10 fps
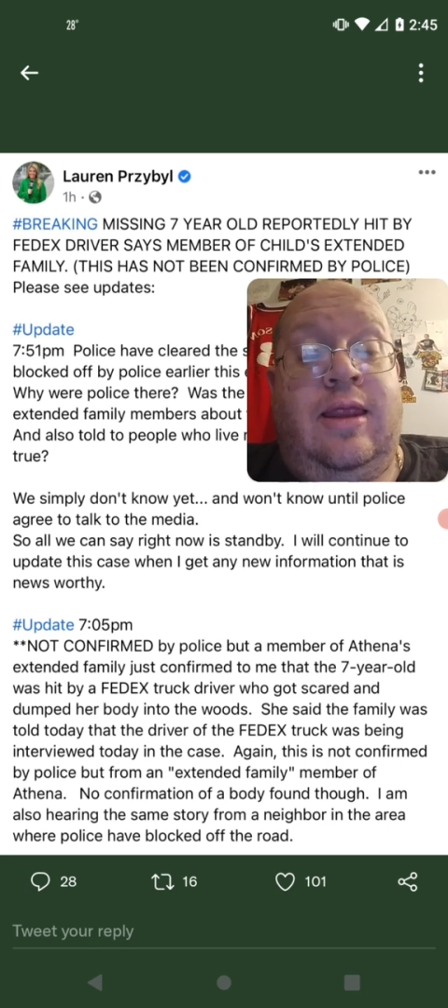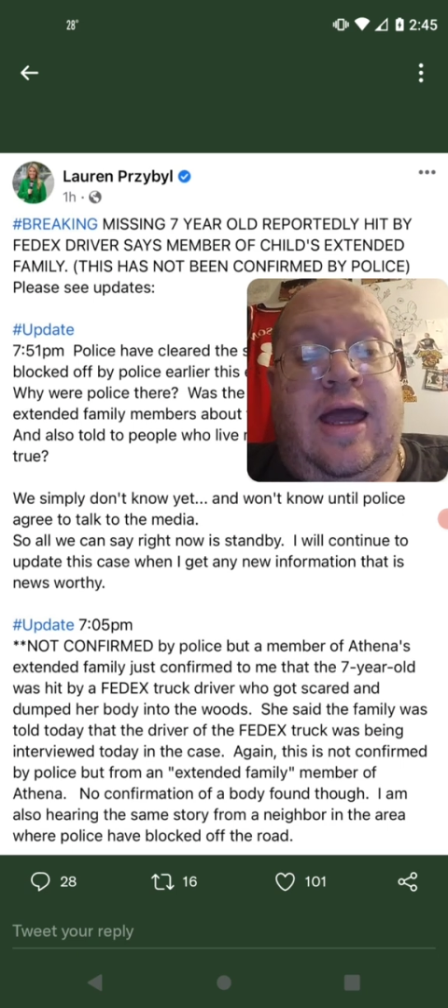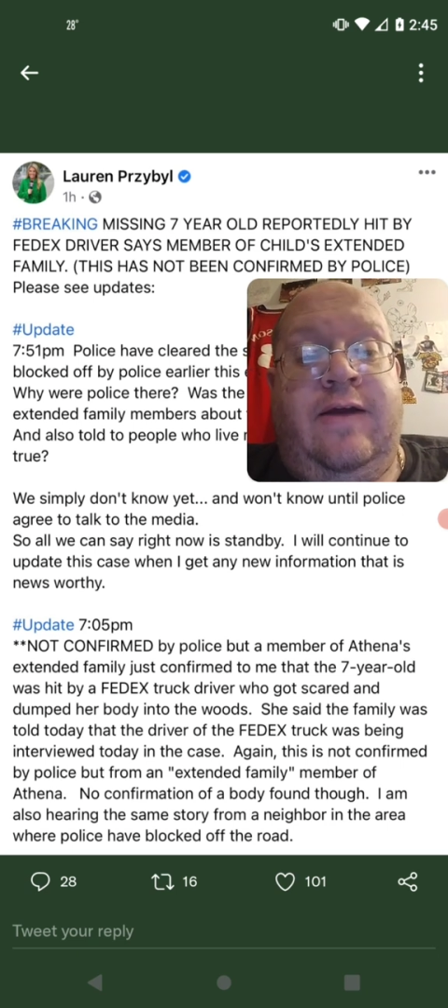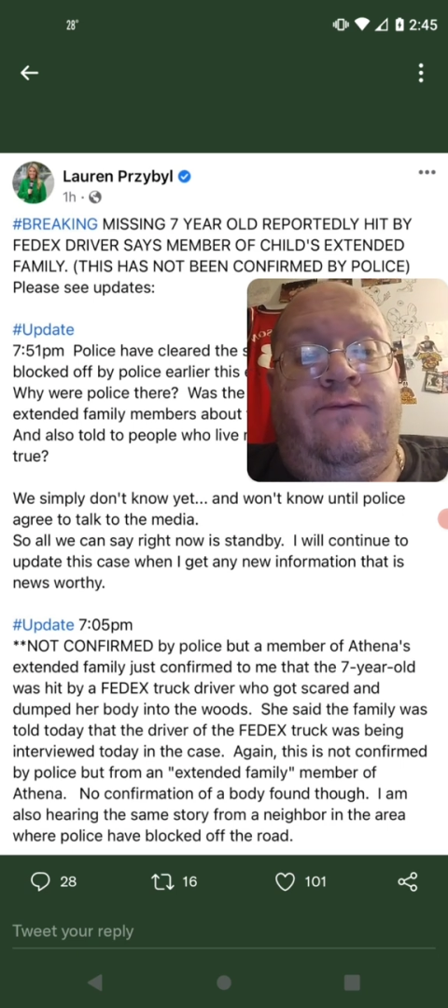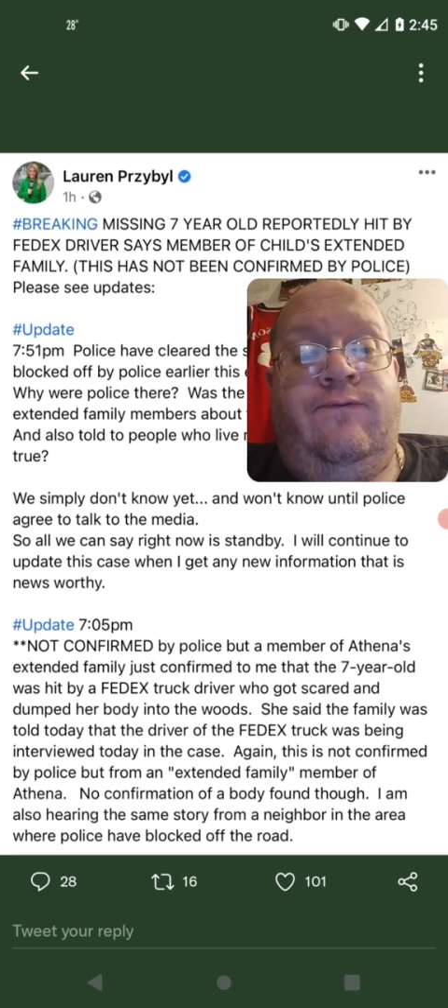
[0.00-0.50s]

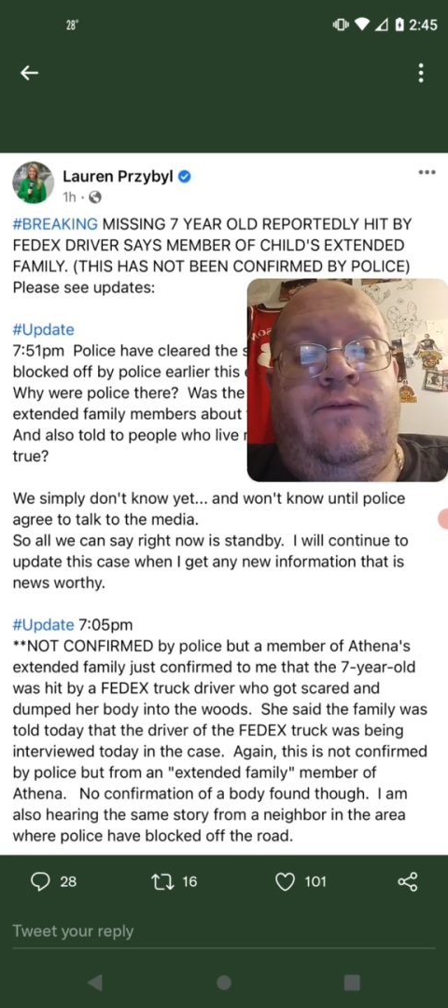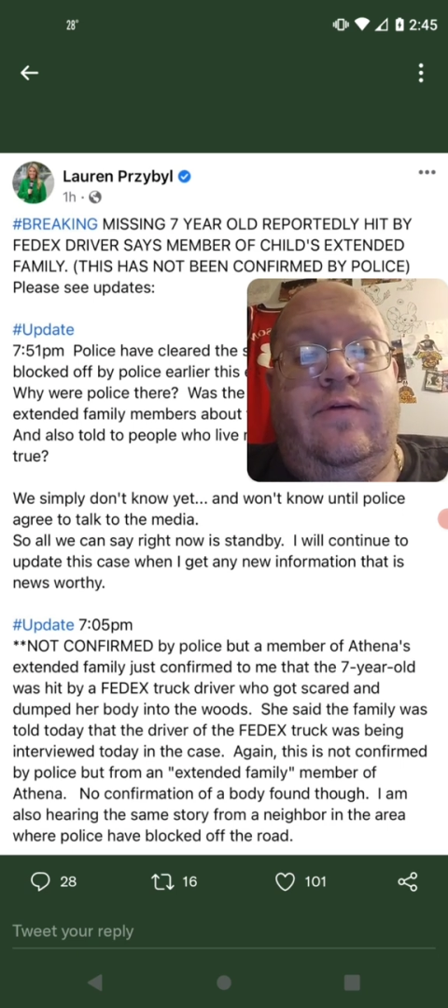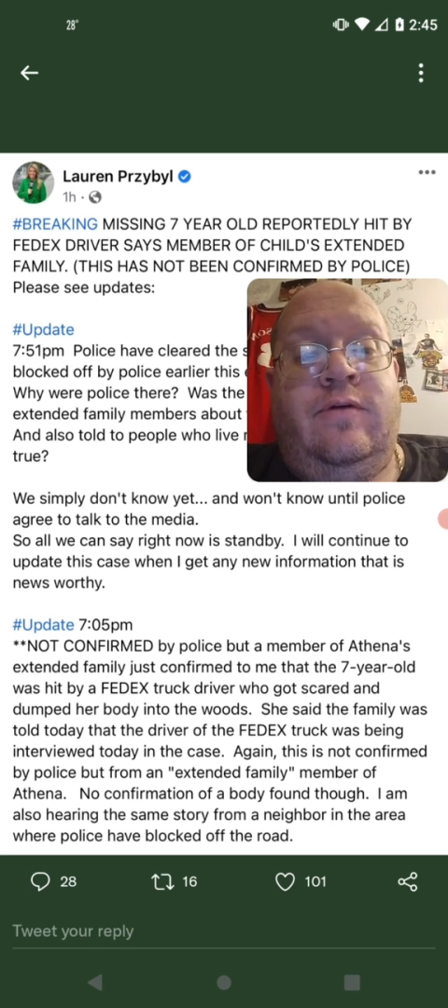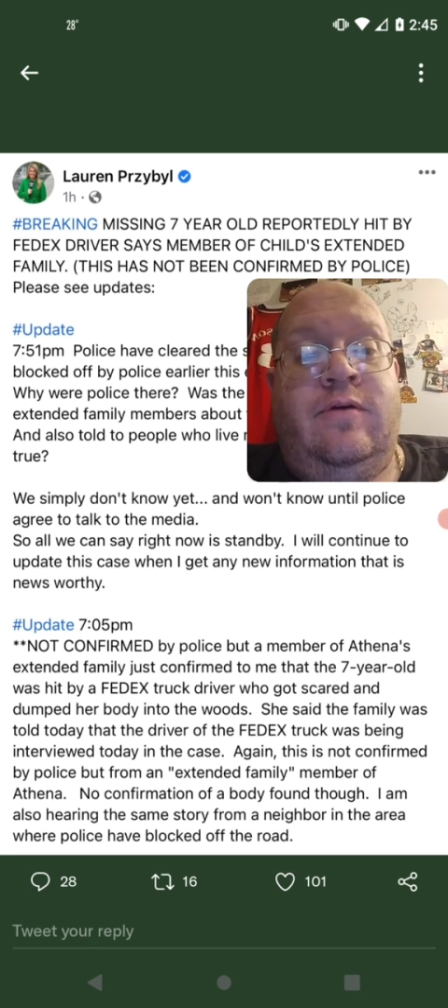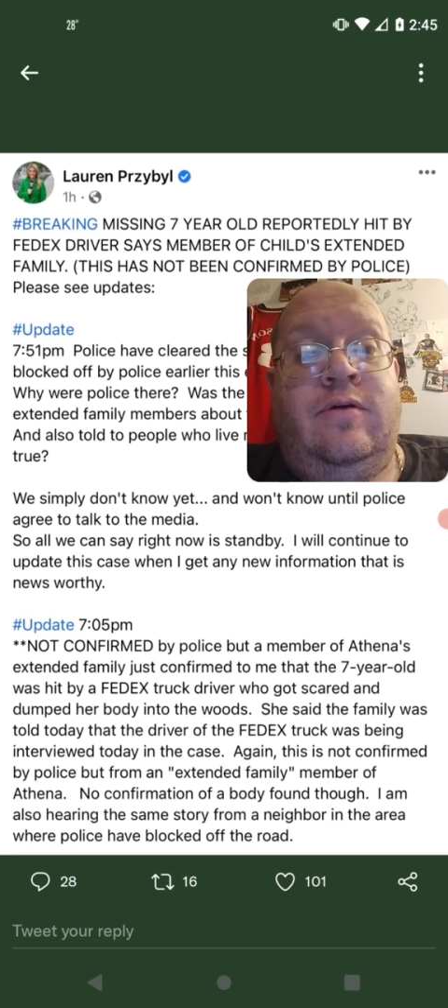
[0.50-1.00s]
life.
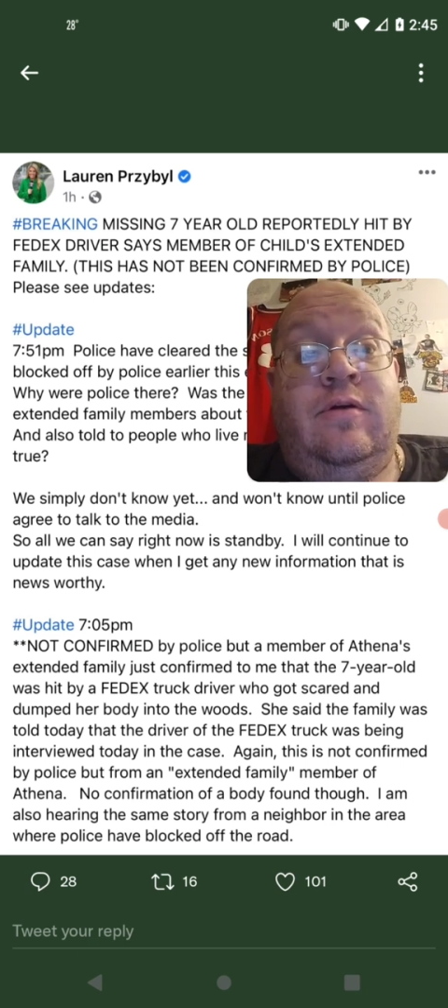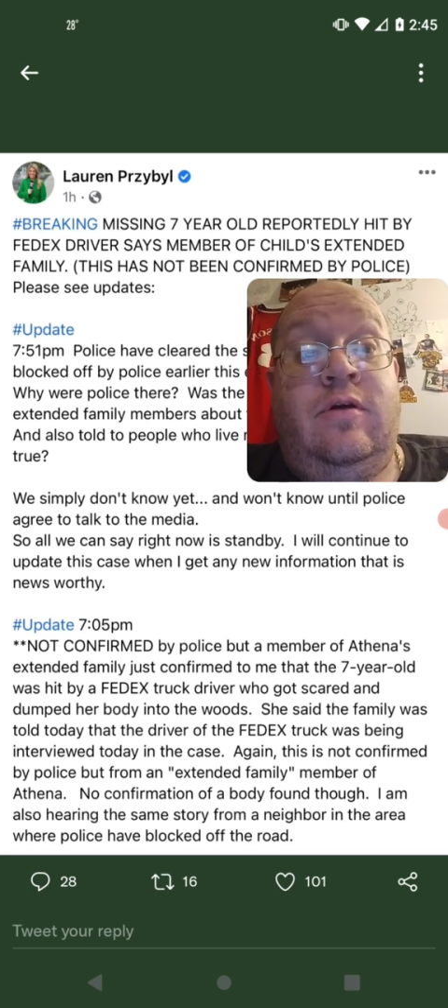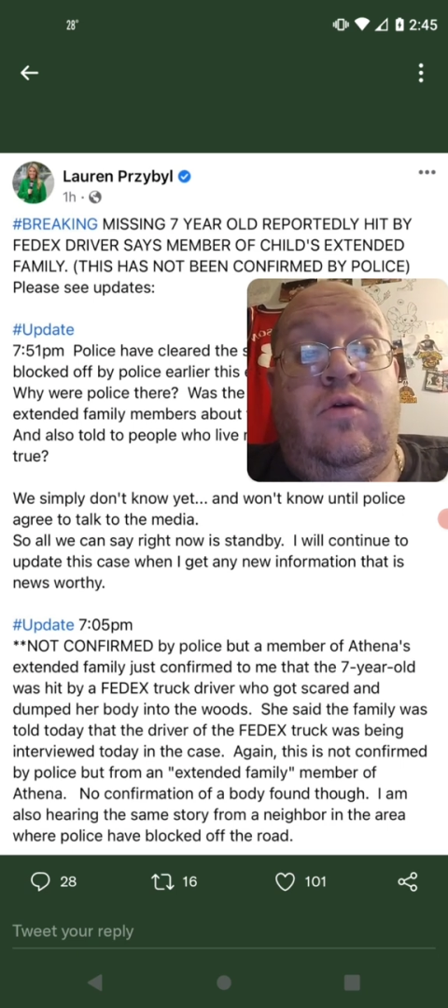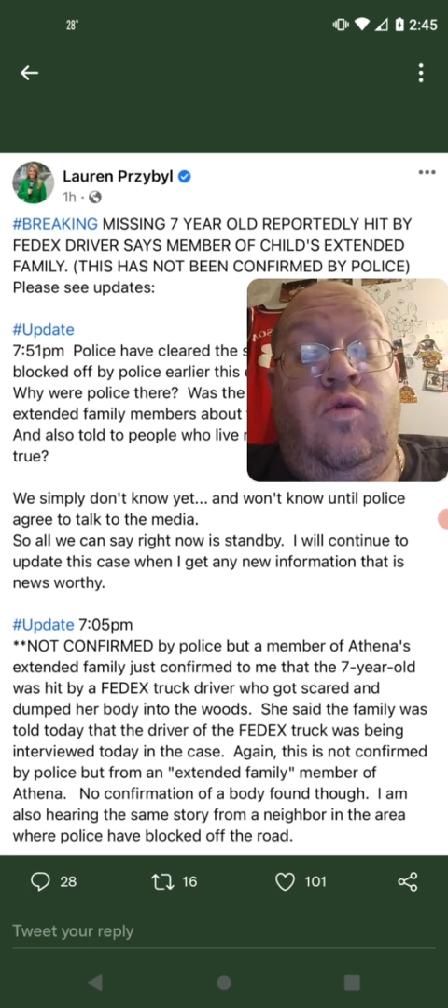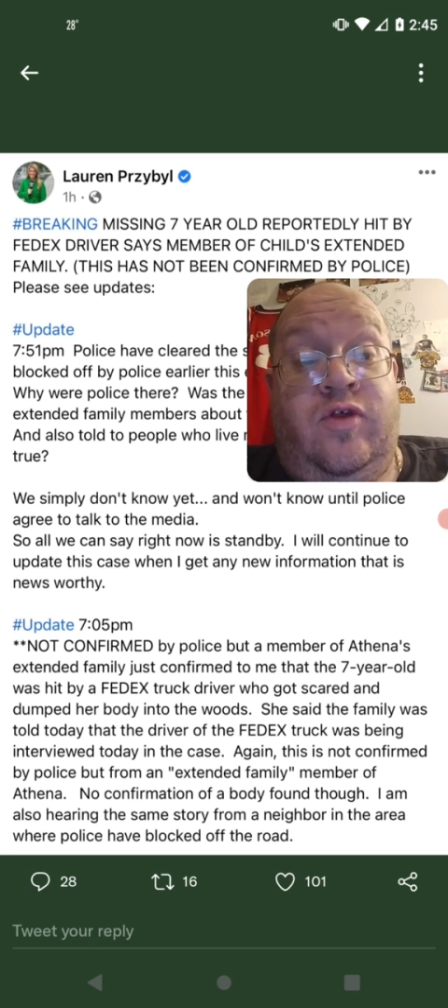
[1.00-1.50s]

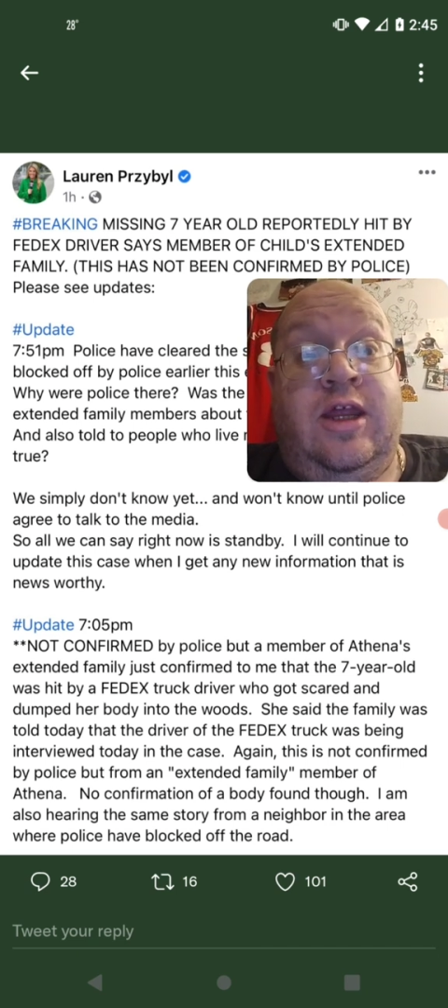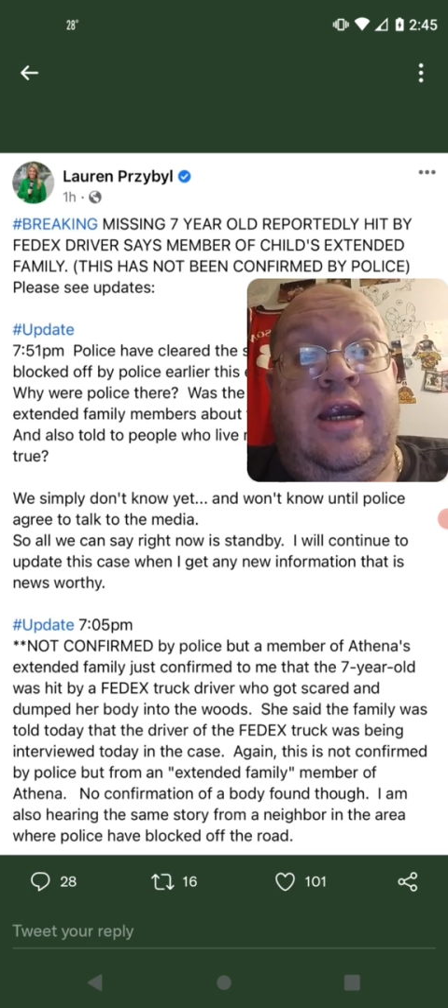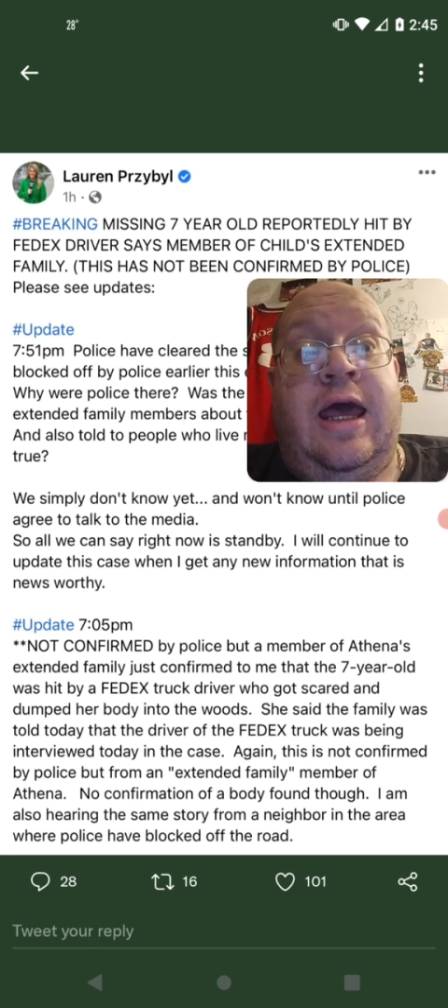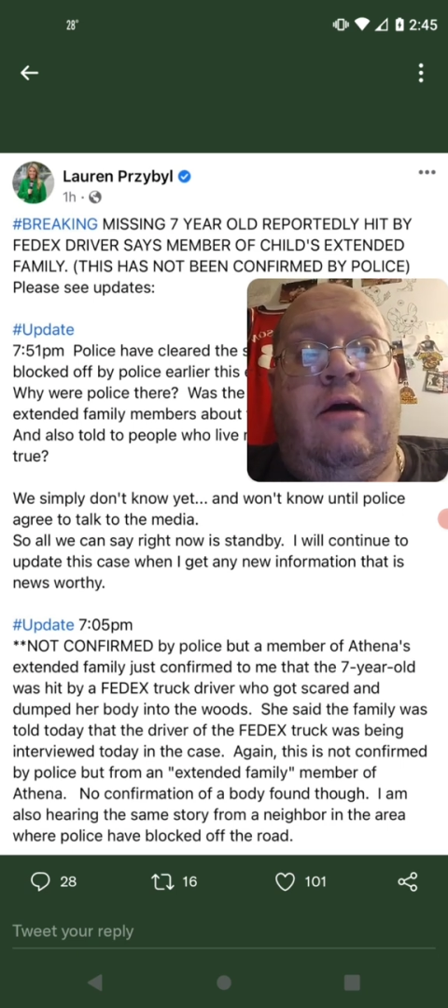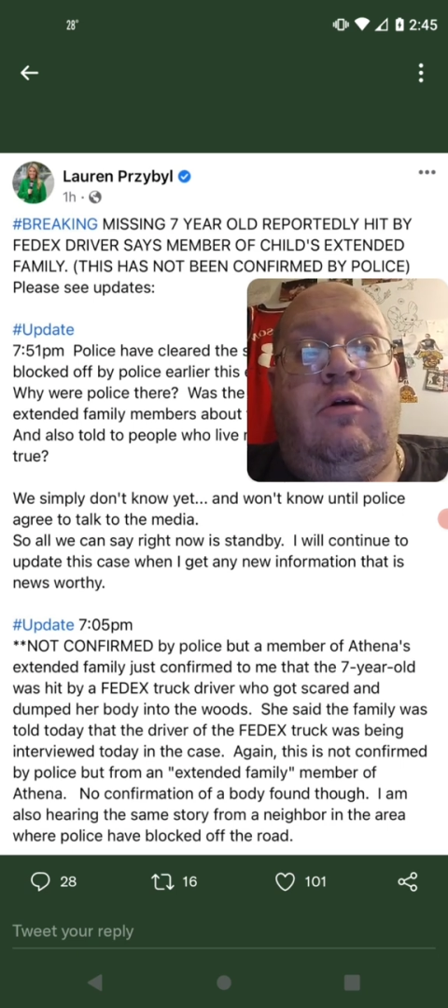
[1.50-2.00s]
Within
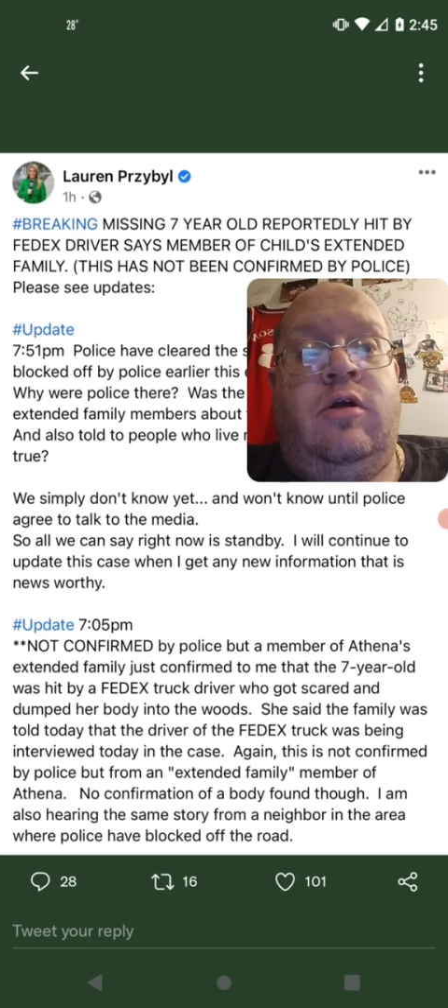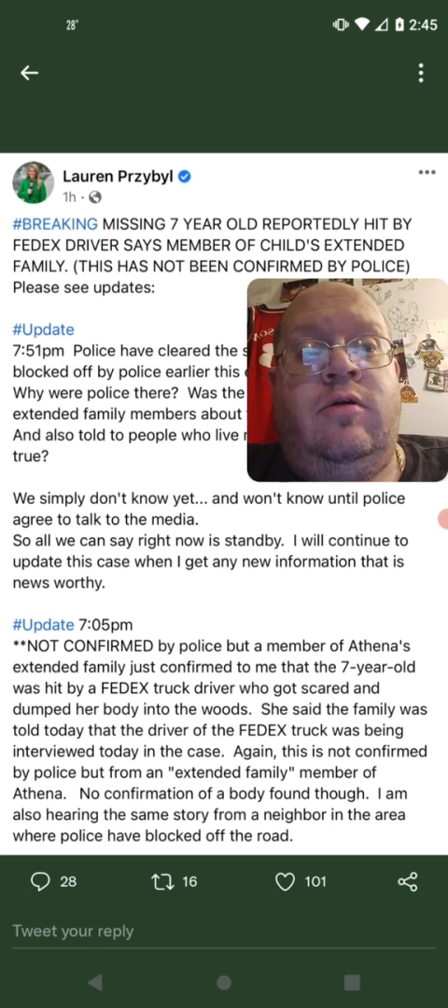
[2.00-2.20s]
an hour.